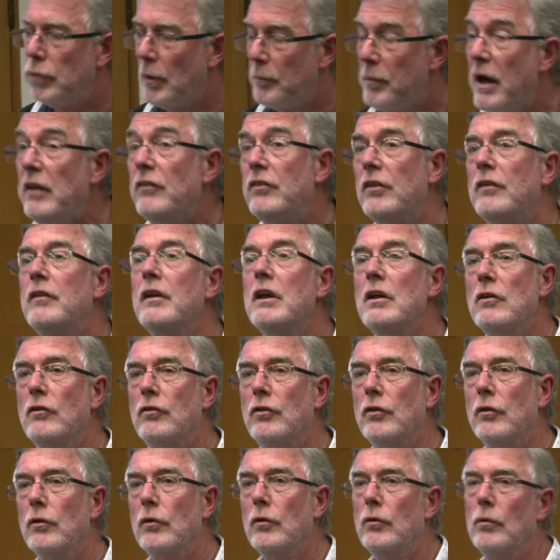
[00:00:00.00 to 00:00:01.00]
propensity
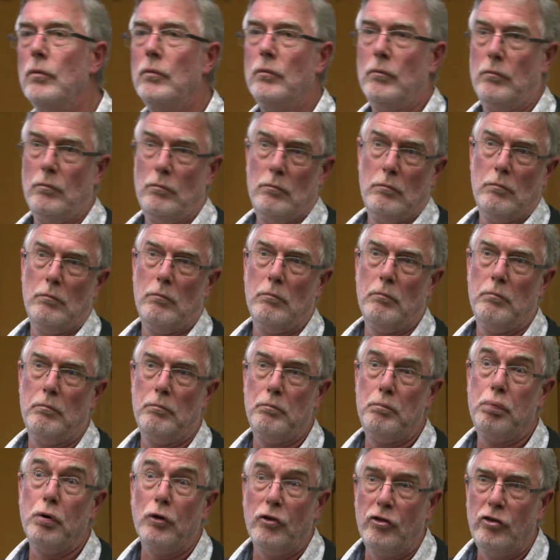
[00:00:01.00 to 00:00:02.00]
to
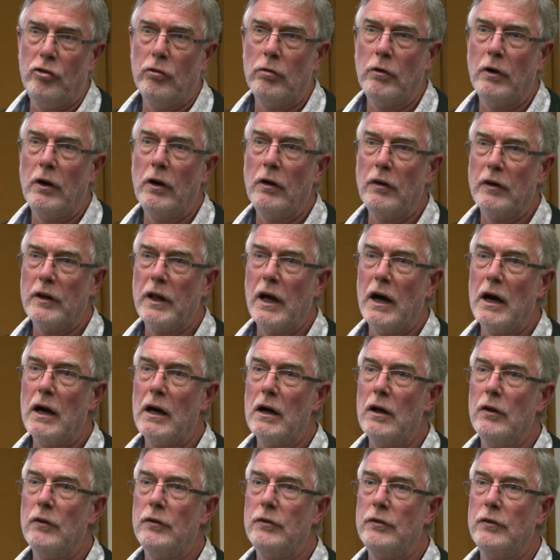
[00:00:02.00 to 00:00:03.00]
put children into
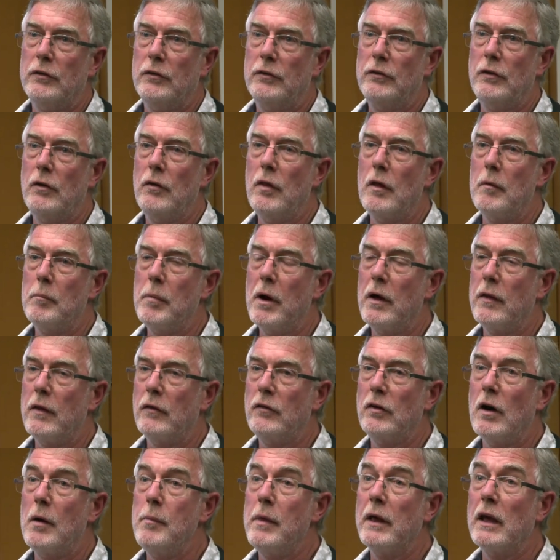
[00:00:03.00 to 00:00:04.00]
cars so that by
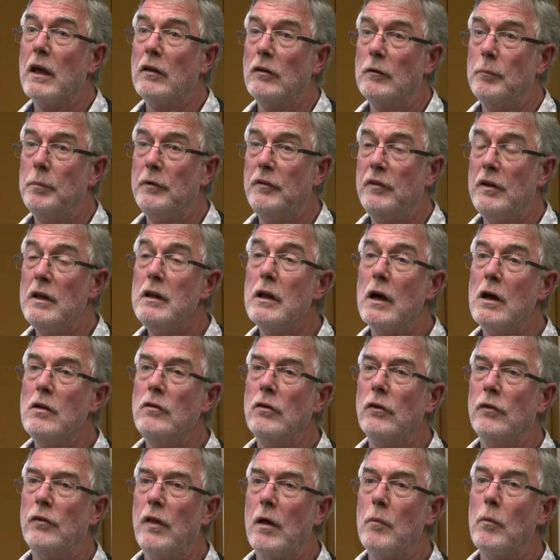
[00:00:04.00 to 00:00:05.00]
the time they get to
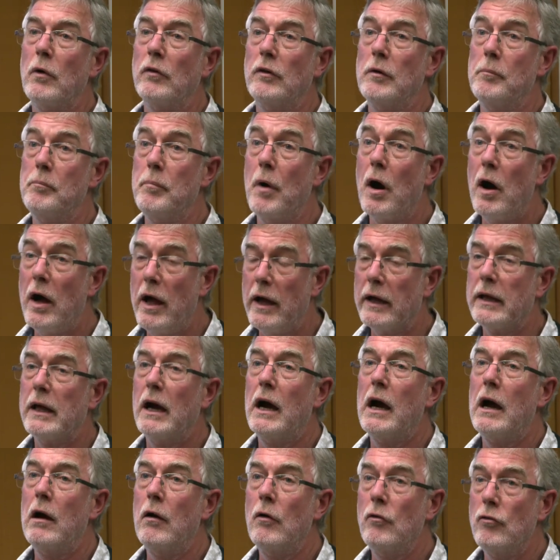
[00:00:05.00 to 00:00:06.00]
teenagers, they want to buy a
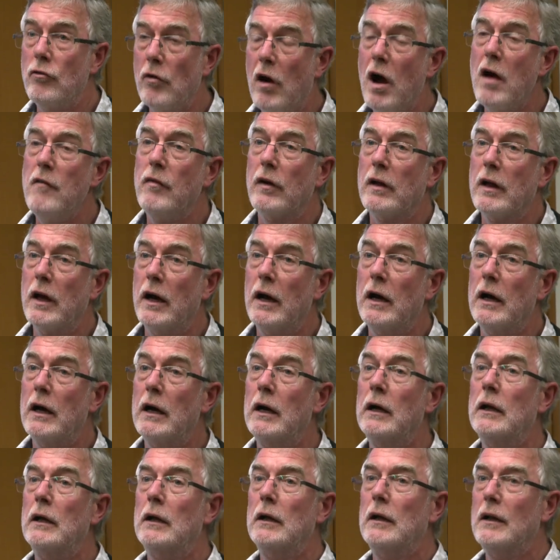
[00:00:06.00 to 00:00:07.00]
car and drive a
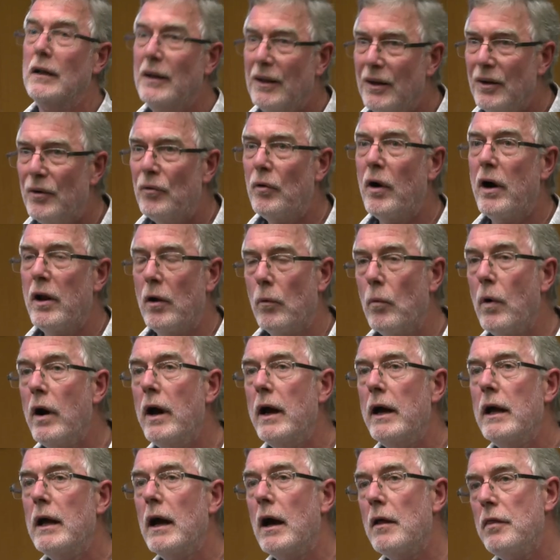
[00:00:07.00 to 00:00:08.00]
car right
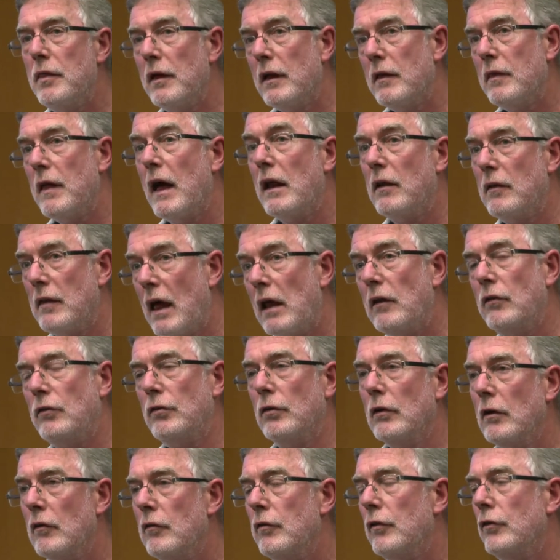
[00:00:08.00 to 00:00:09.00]
away. I think
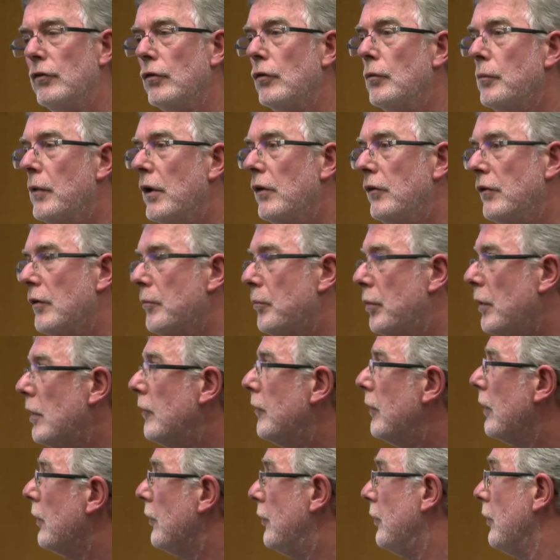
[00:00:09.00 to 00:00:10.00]
that sort of is almost
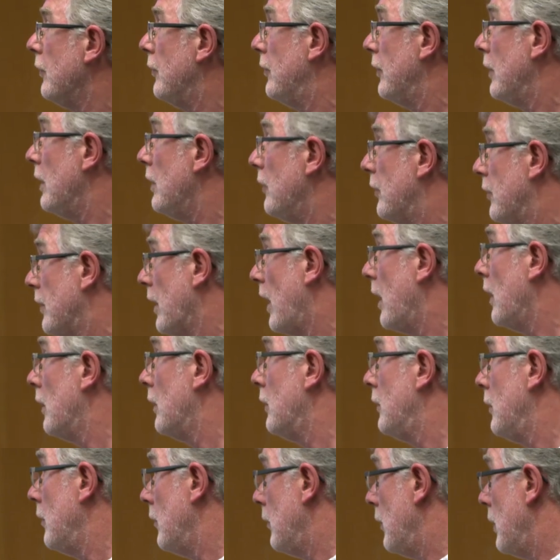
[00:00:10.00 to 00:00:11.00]
impervious to city
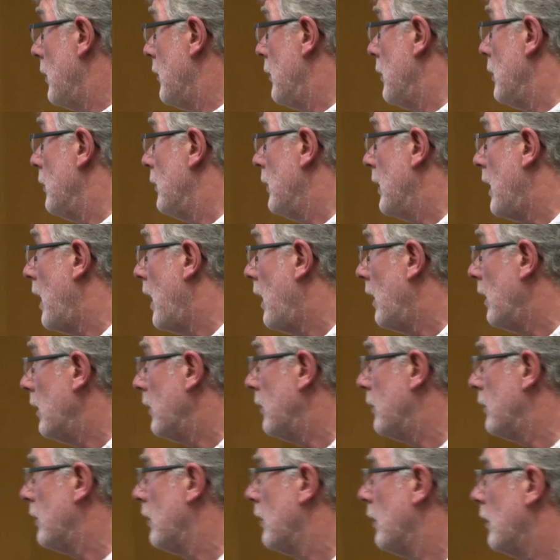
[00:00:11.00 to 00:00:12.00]
scale. Do you have any views on it,
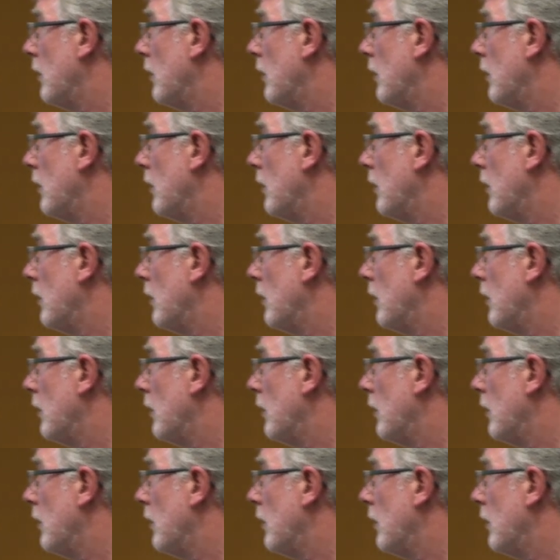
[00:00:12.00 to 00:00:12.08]
Alex?